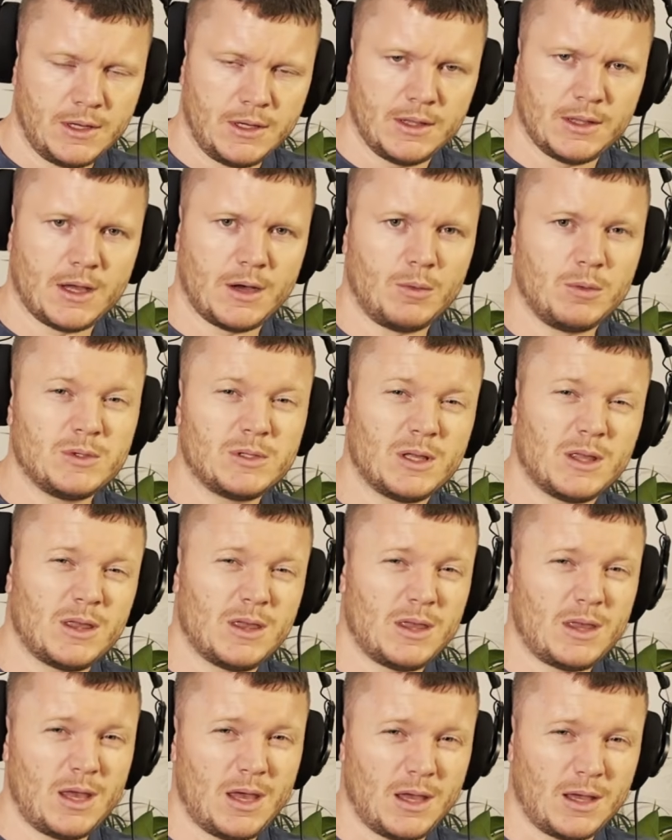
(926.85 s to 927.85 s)
That was a
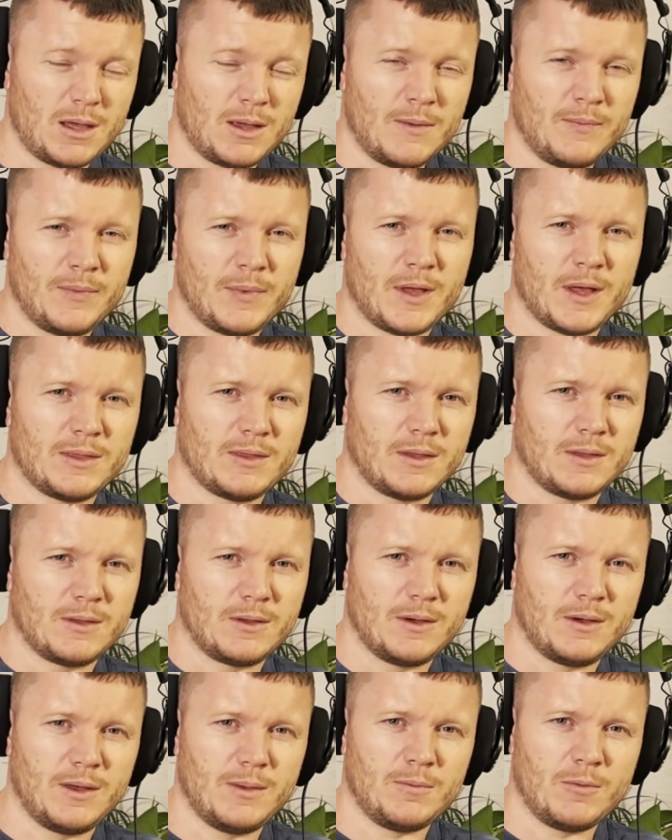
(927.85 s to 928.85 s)
thing at the
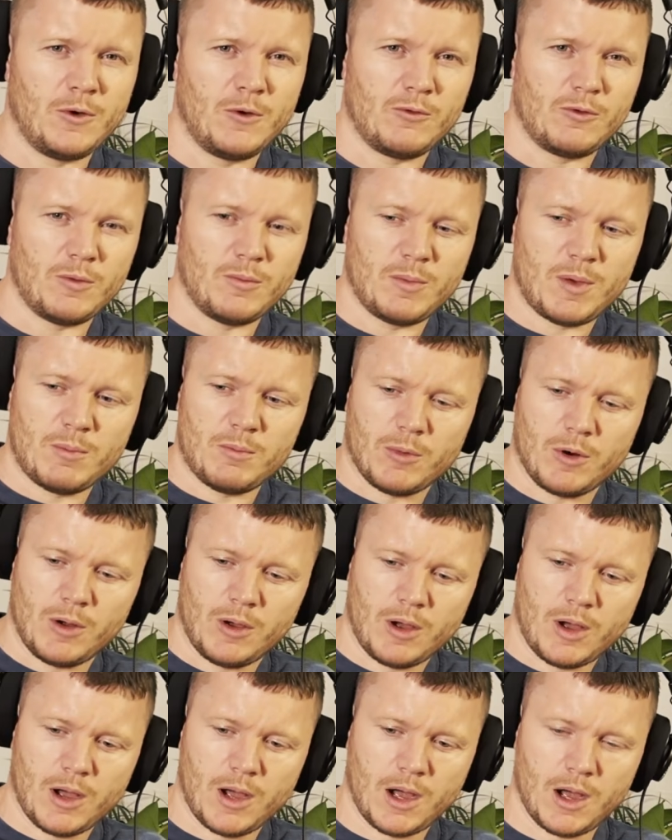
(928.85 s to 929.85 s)
time. Remember,
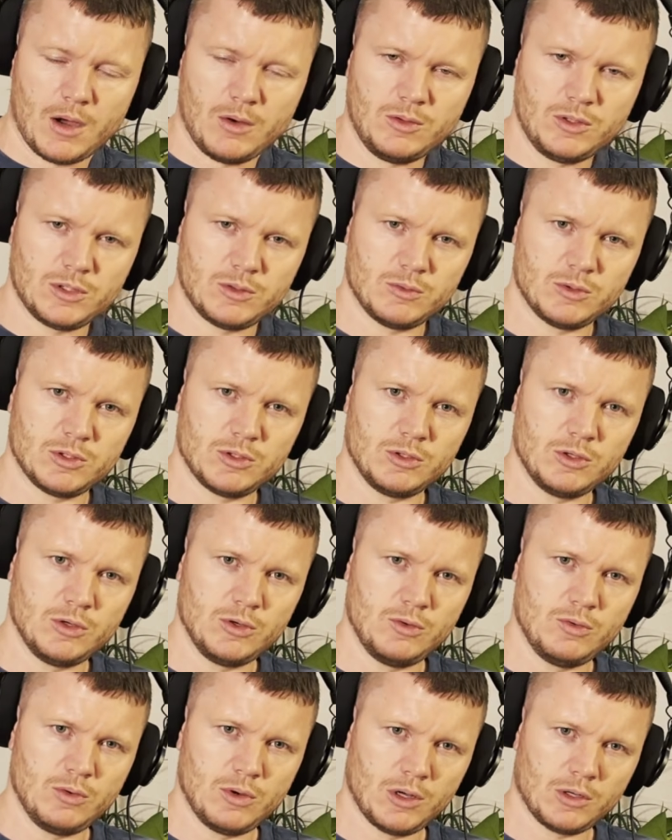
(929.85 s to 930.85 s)
house was
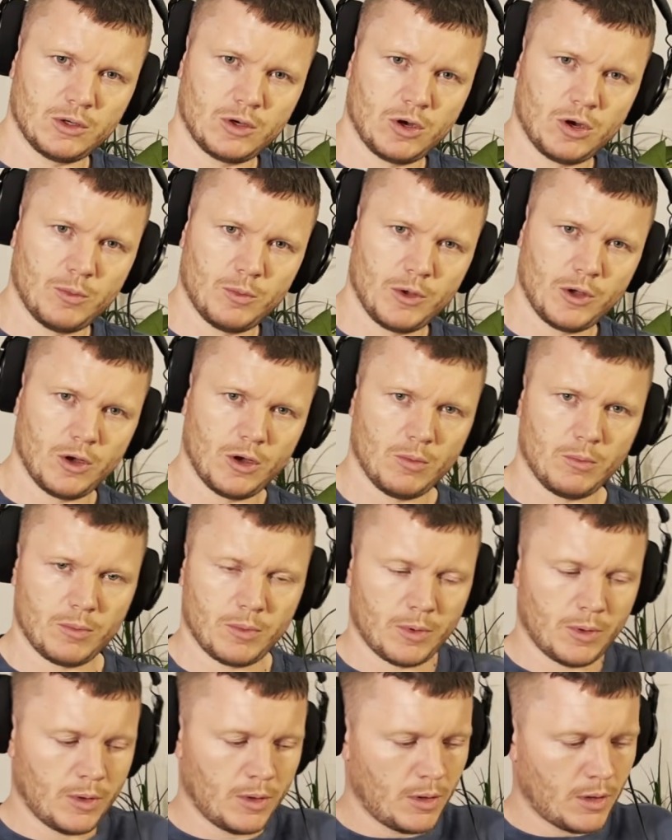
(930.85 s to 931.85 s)
new and coming up,
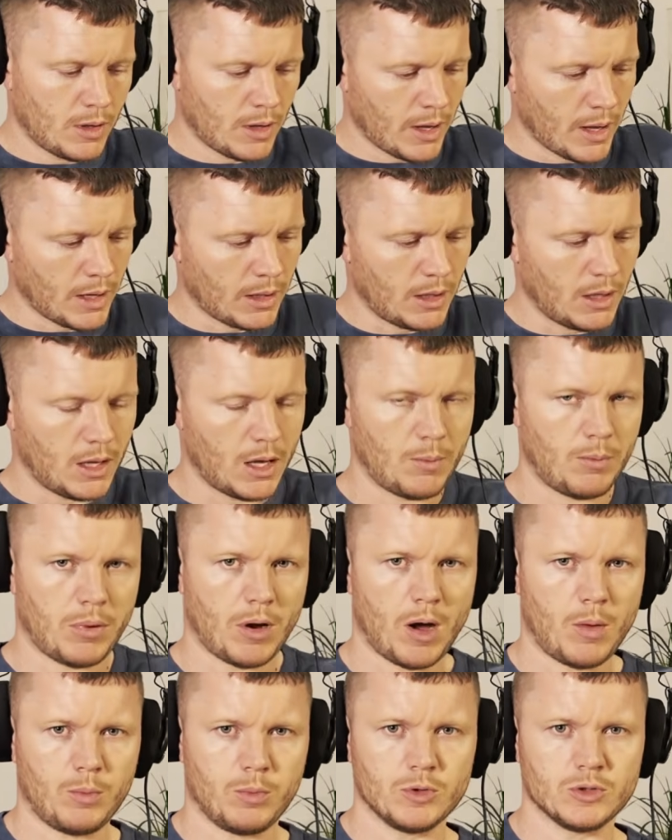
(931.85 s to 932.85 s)
and hip
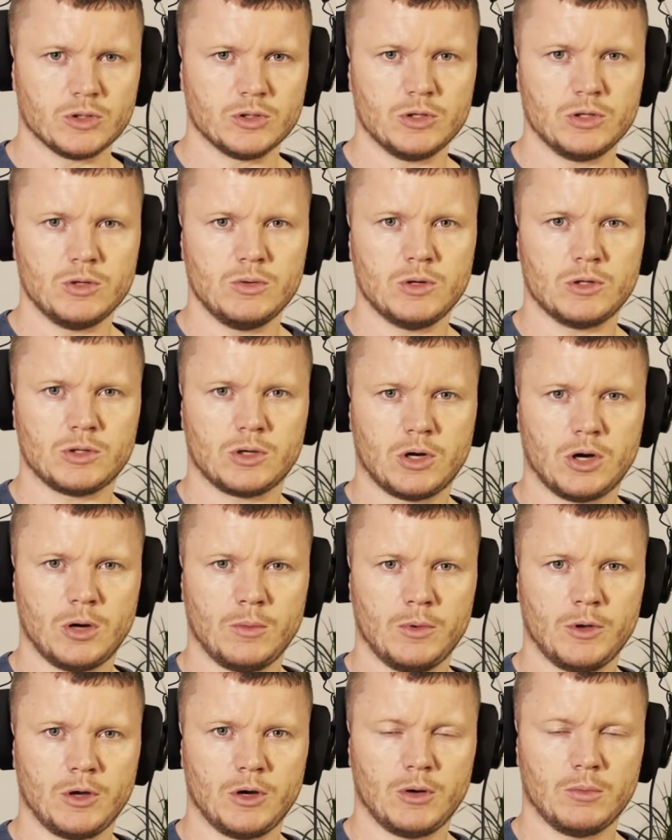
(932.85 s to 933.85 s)
hop was new and
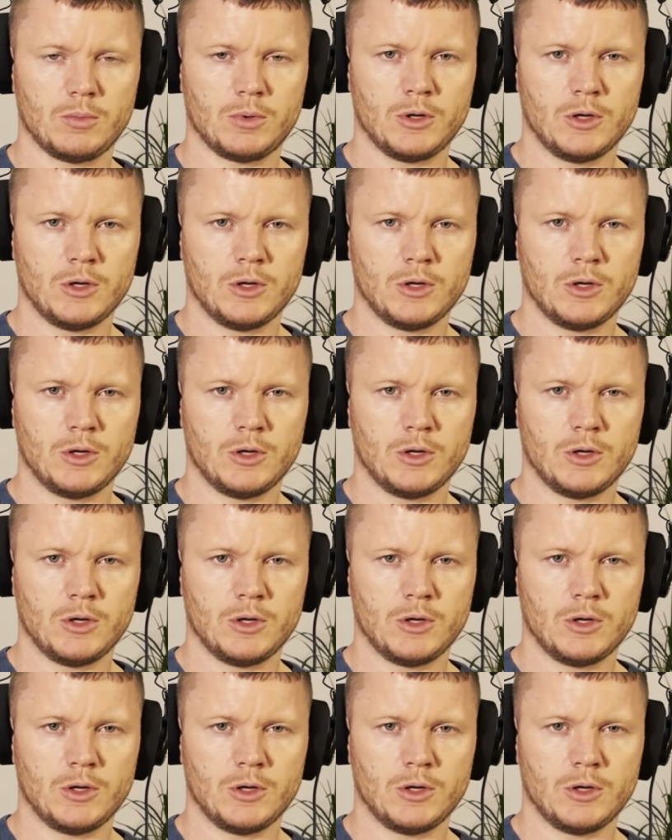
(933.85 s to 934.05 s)
coming up.